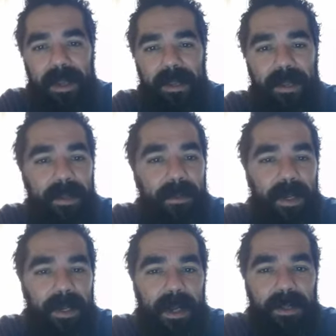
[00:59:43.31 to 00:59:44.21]
and an
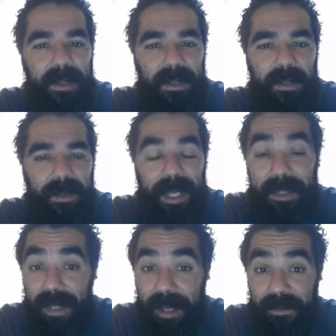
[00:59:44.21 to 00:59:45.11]
independent contractor. But
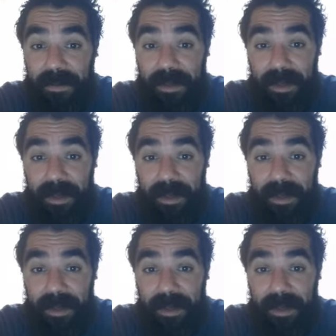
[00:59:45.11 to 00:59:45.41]
that's life.